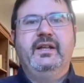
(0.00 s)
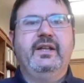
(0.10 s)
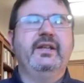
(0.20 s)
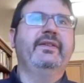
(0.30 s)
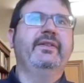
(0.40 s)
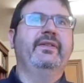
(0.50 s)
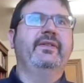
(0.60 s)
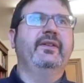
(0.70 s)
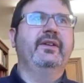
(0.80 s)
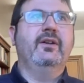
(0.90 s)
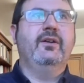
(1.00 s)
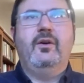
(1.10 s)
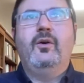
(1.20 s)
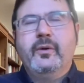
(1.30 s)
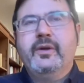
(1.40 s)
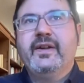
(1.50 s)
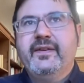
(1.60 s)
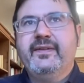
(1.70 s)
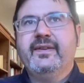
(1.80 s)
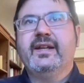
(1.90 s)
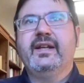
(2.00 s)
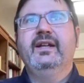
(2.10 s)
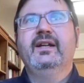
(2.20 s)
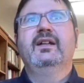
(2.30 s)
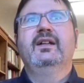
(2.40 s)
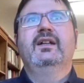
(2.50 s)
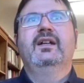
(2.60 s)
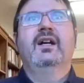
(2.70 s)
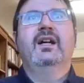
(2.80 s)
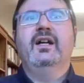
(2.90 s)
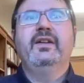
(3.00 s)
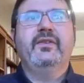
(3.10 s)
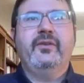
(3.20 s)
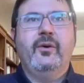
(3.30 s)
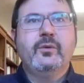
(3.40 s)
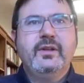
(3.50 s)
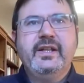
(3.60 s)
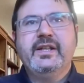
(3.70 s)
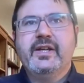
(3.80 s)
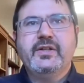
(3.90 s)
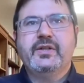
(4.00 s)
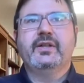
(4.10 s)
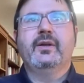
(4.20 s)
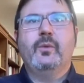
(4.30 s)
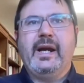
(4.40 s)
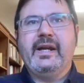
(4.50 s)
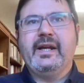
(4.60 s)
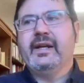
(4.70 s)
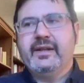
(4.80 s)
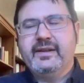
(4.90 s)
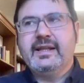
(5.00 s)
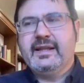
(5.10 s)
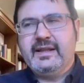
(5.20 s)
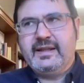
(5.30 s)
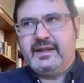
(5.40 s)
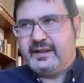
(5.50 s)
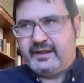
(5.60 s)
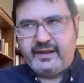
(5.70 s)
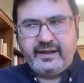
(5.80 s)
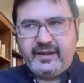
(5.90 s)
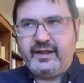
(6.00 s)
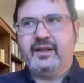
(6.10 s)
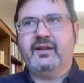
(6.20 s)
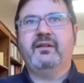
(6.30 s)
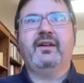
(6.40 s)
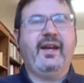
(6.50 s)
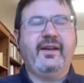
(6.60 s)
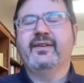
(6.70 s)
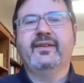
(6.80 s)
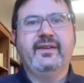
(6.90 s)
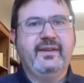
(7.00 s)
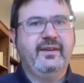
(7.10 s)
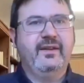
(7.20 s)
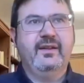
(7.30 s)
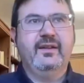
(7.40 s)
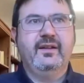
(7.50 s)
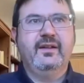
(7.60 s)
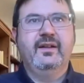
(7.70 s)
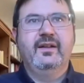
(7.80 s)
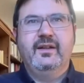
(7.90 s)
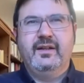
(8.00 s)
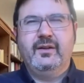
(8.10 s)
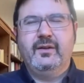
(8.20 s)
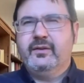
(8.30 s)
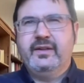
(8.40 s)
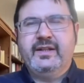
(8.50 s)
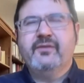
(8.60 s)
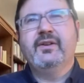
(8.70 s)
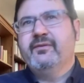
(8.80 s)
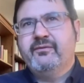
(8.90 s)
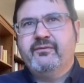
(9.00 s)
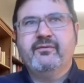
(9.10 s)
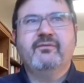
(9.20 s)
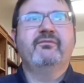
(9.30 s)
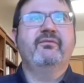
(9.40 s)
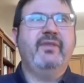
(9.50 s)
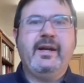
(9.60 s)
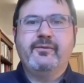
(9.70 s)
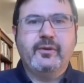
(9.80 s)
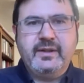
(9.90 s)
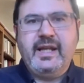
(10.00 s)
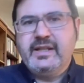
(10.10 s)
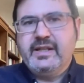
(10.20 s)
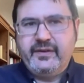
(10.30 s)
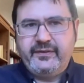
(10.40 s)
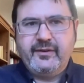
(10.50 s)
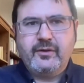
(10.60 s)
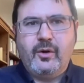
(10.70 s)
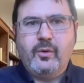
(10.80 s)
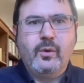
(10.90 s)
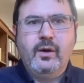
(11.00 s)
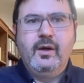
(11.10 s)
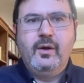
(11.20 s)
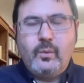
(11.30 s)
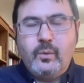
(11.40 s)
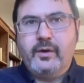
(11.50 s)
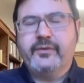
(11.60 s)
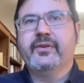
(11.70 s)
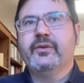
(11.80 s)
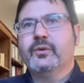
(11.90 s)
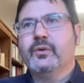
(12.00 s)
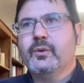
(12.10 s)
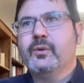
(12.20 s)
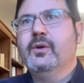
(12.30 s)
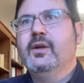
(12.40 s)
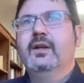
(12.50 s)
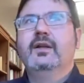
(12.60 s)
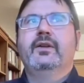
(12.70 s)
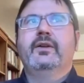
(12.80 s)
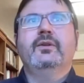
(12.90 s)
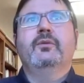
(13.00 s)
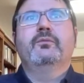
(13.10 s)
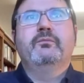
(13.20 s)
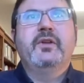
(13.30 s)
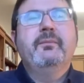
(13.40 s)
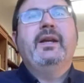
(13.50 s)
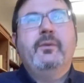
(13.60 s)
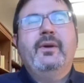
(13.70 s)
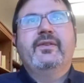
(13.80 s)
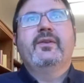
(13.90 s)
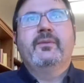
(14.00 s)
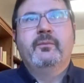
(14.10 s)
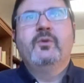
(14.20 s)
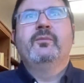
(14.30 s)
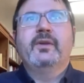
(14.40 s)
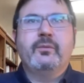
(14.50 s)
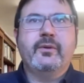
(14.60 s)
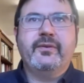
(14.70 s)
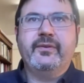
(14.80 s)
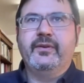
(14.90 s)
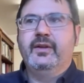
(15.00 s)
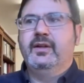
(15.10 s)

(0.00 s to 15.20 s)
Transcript: its own history and its own lineage in a way that hasn't, that even 5 or 10 years ago wasn't true. In many ways, this movement was